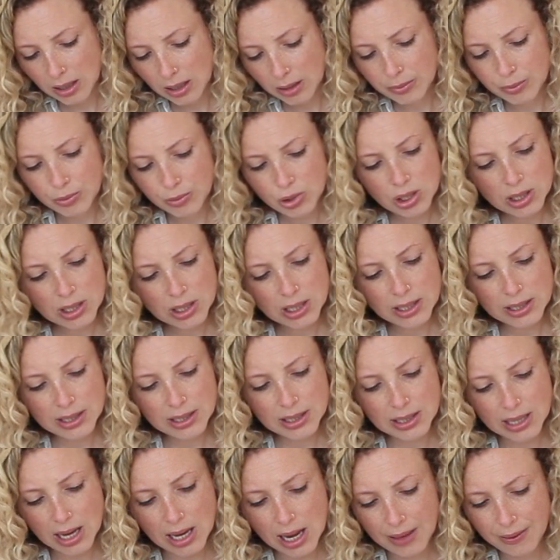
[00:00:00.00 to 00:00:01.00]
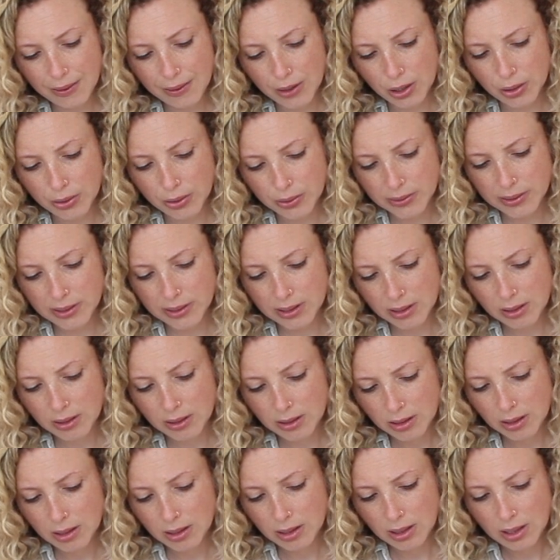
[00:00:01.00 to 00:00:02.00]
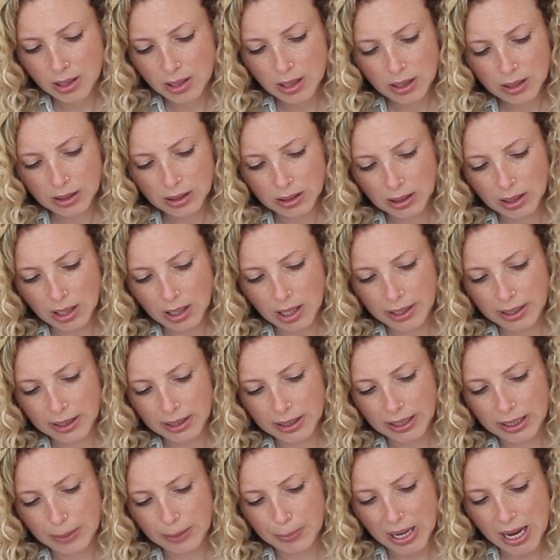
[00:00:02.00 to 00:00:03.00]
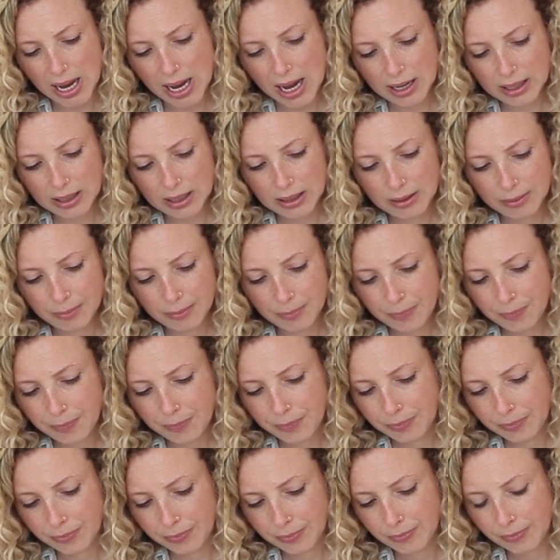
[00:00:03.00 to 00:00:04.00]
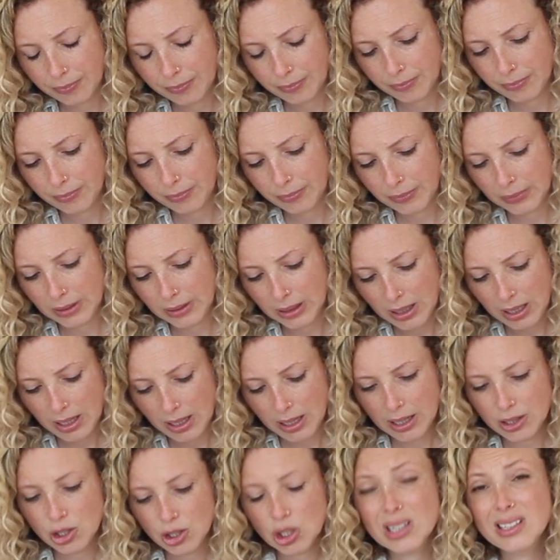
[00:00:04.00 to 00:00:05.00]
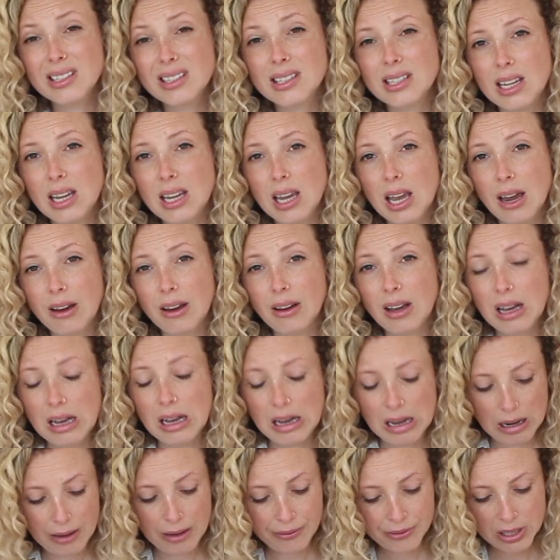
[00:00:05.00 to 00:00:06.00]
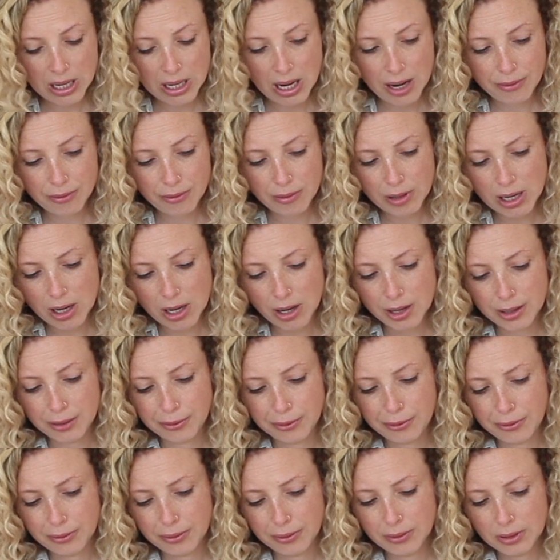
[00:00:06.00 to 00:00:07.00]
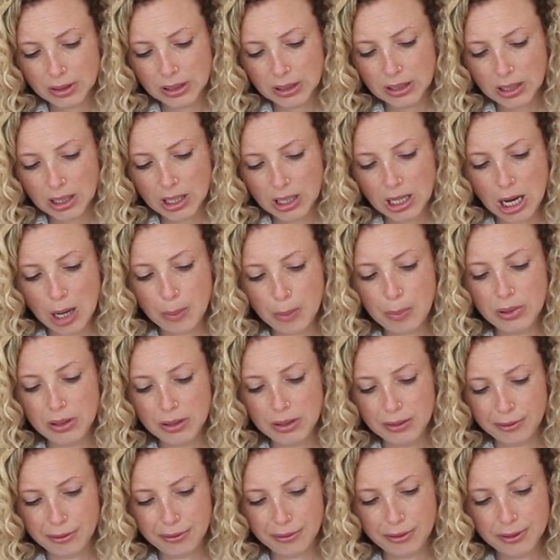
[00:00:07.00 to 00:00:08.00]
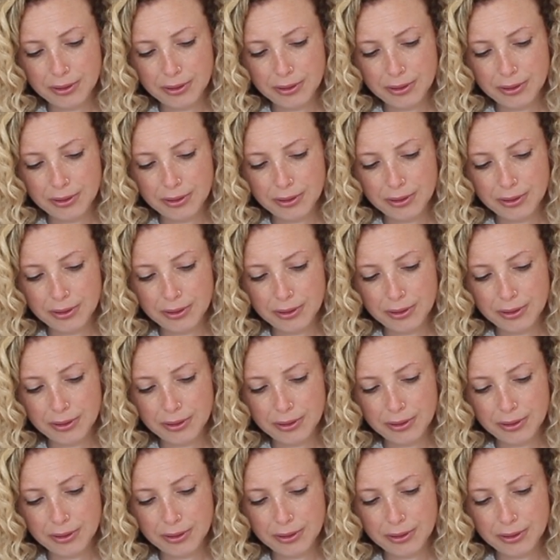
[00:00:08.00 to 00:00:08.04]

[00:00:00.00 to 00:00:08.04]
I'm just going to sand those lightly back. As you can see, after every kind of couple of